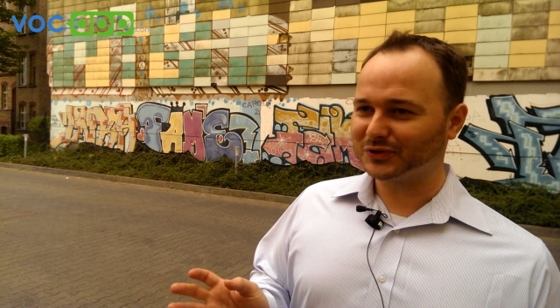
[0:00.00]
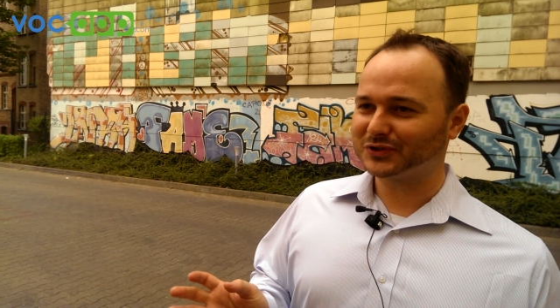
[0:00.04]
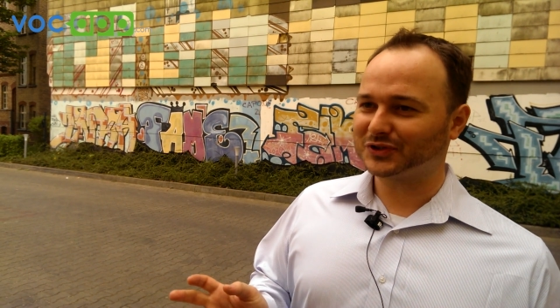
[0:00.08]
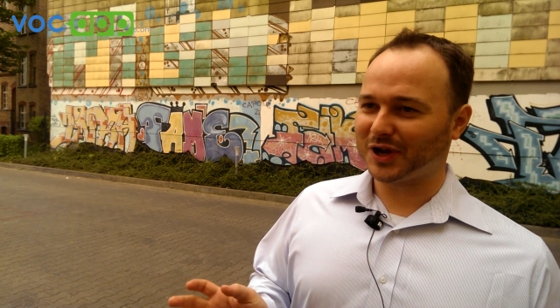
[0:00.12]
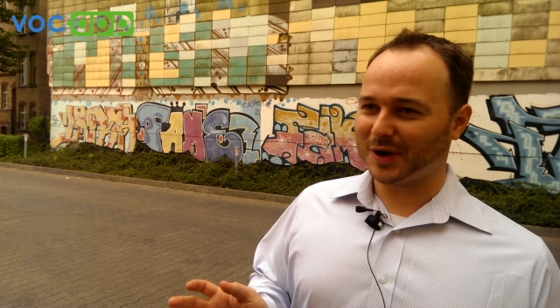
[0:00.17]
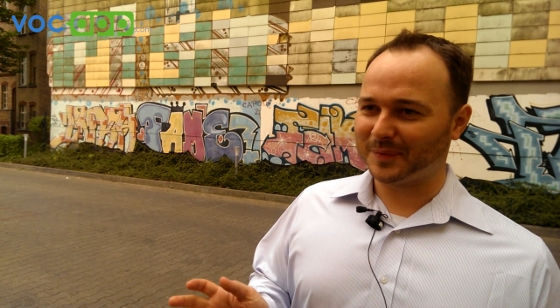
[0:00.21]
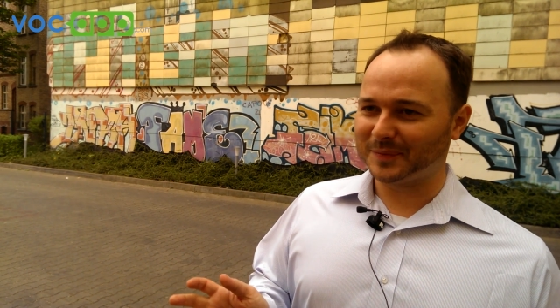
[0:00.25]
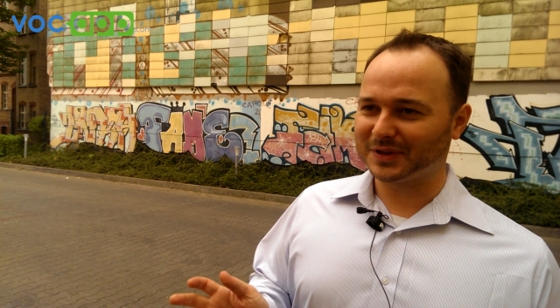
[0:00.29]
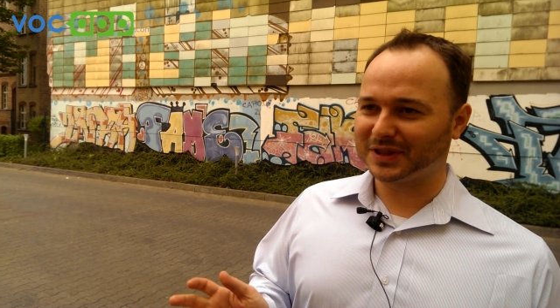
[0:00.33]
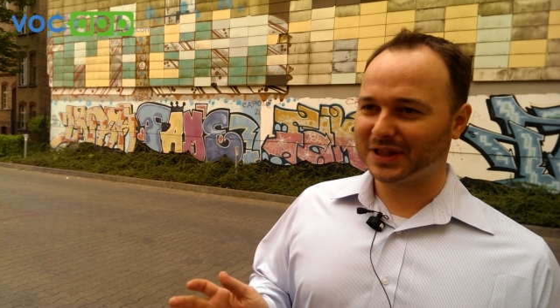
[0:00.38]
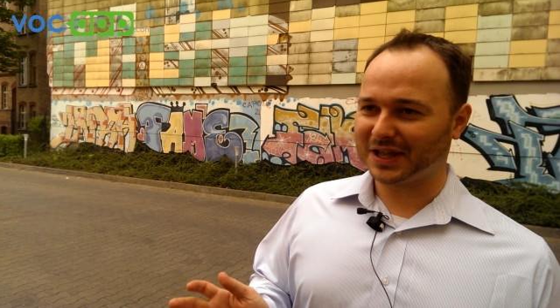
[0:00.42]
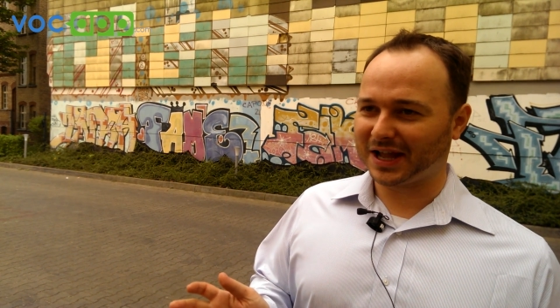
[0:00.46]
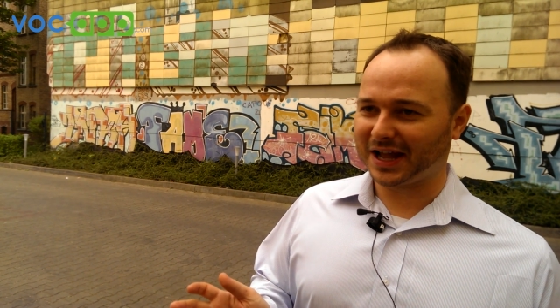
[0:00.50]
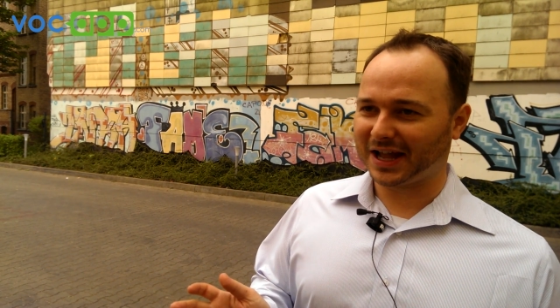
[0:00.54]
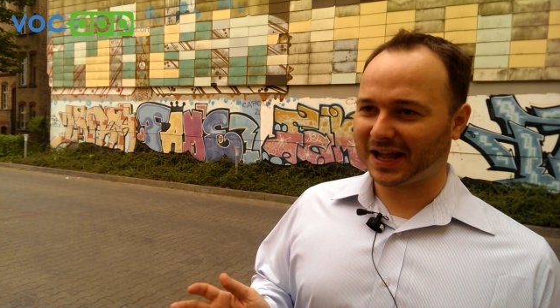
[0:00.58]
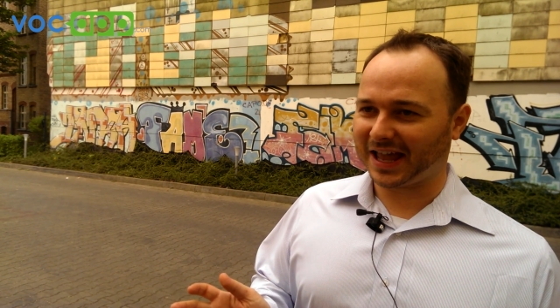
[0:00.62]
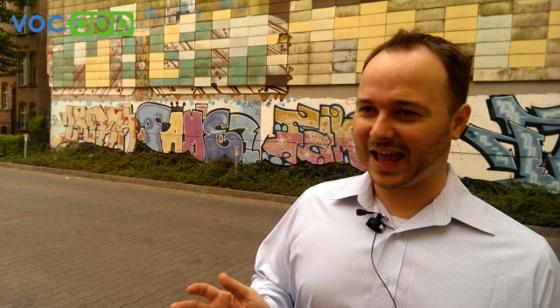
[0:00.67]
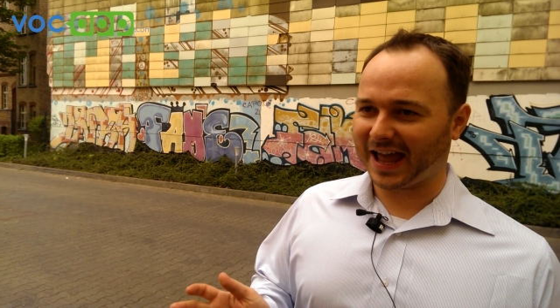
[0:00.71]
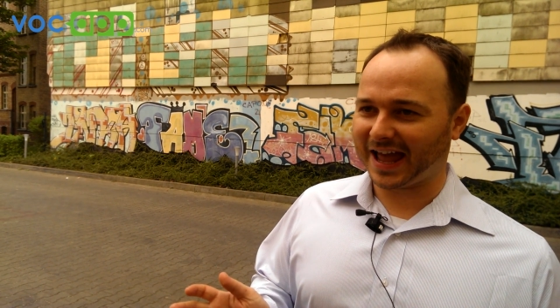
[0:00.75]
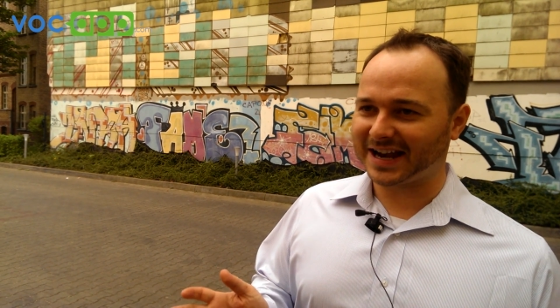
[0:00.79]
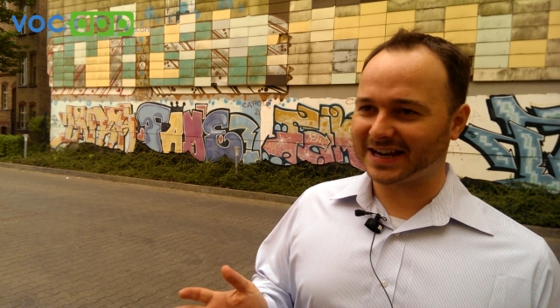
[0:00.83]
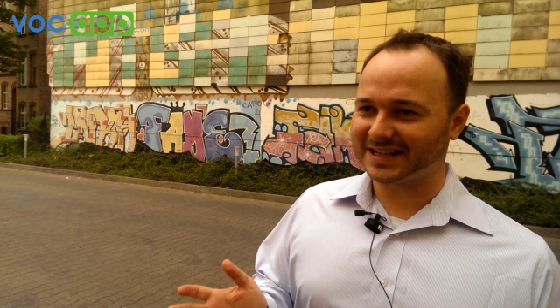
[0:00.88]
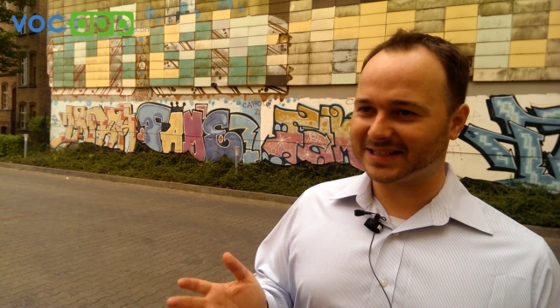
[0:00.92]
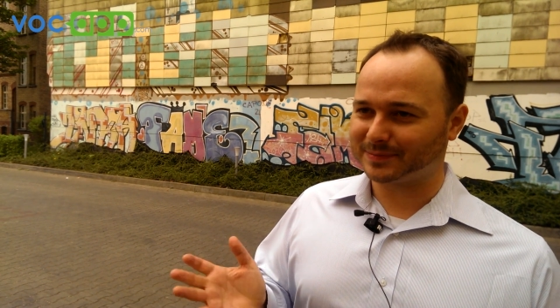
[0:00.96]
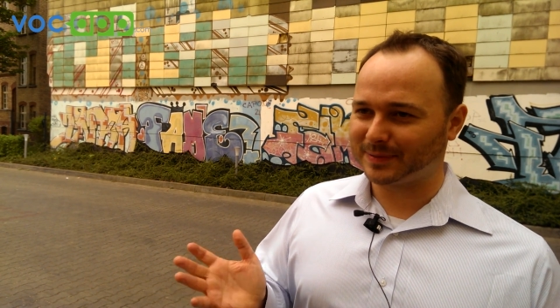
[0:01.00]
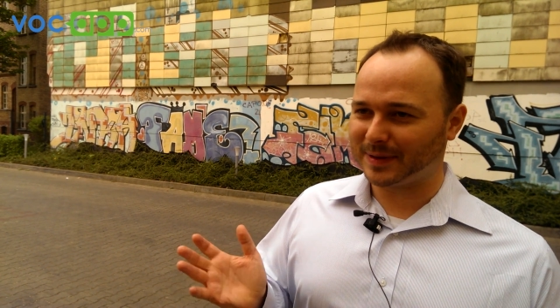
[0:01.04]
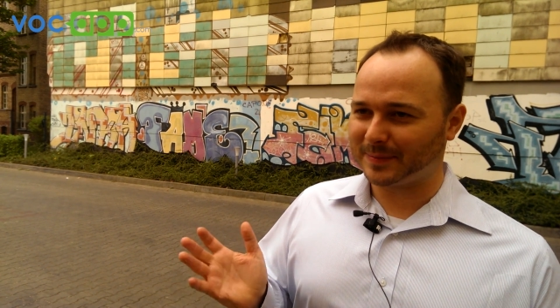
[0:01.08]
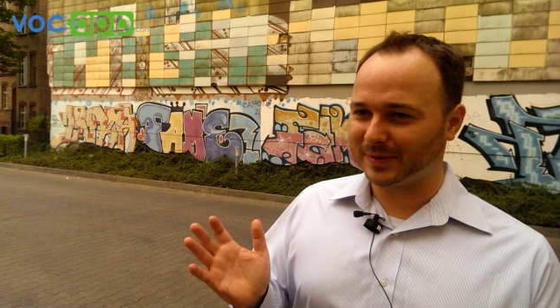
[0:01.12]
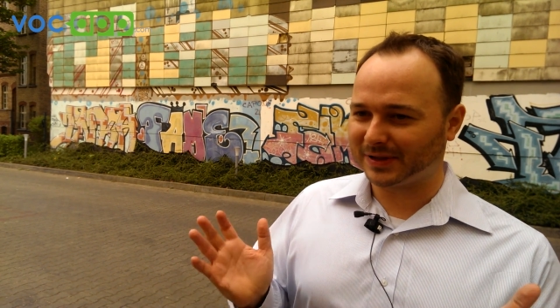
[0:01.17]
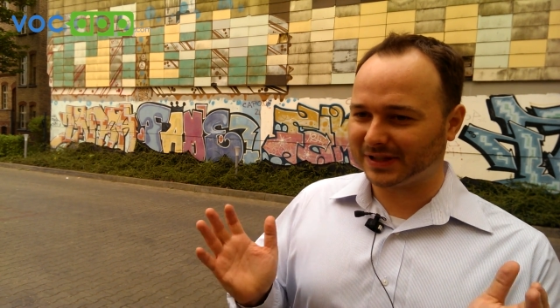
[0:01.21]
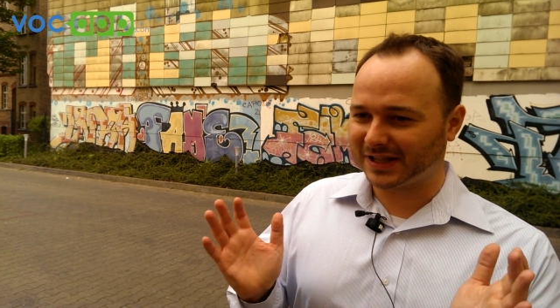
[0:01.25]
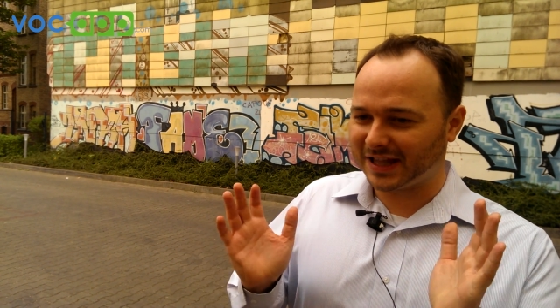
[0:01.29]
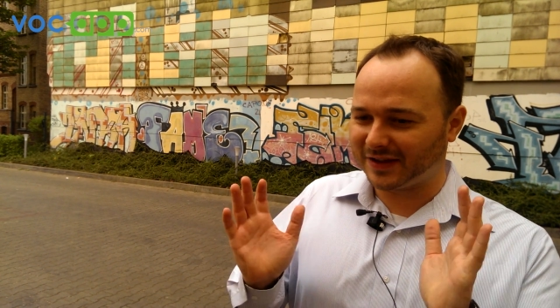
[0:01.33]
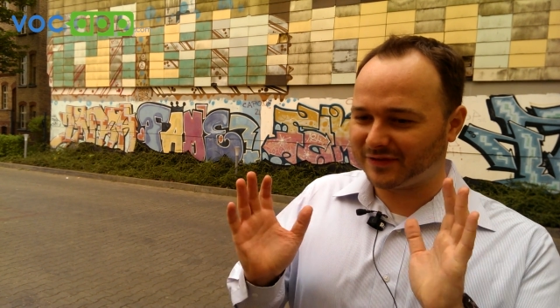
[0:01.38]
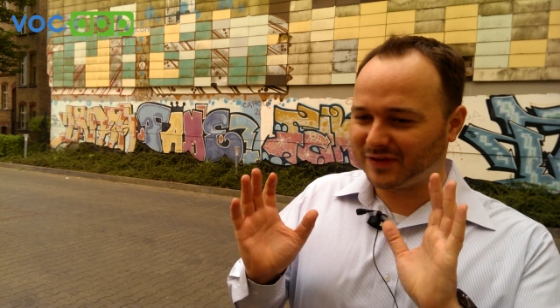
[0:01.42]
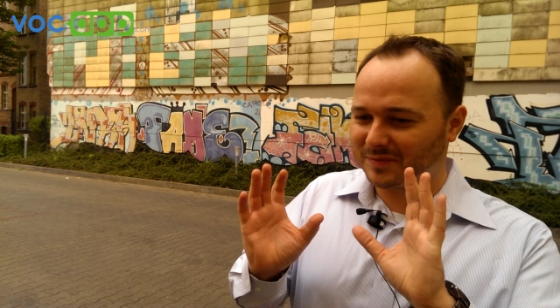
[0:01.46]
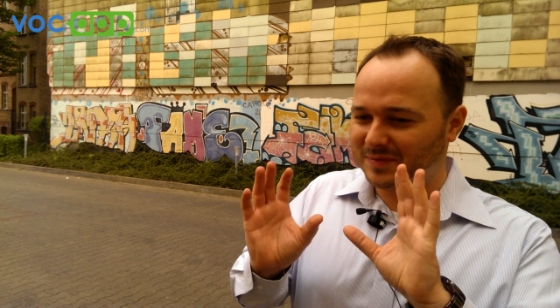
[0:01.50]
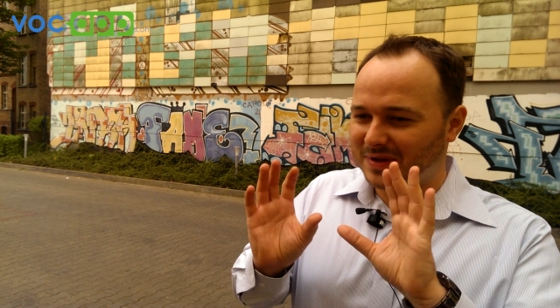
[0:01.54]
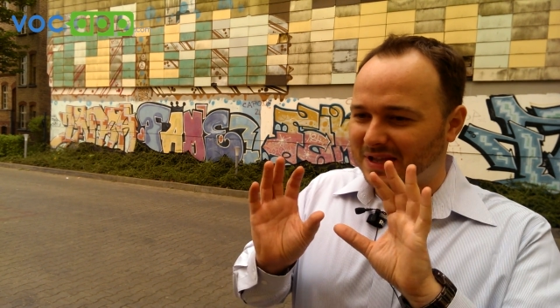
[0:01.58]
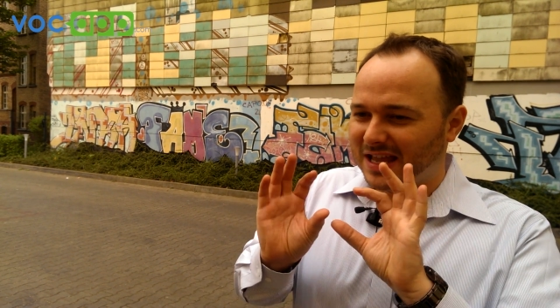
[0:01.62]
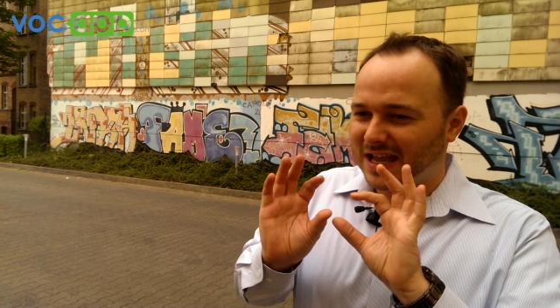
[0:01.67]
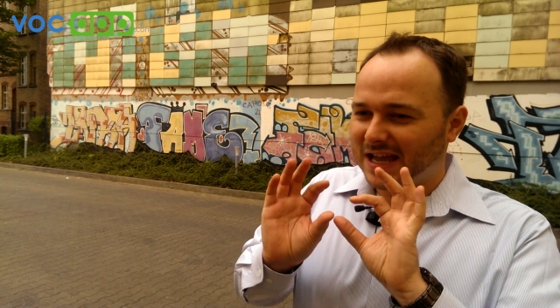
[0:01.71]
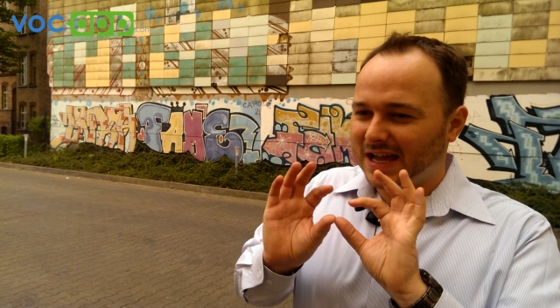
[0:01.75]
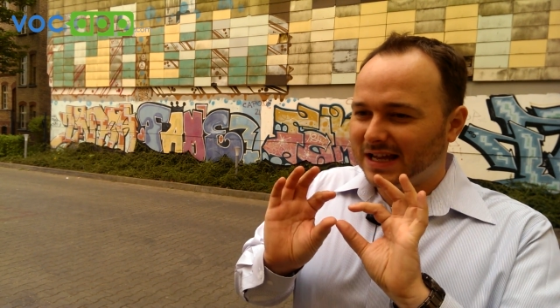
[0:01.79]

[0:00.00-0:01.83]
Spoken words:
common thing I get, is people giving me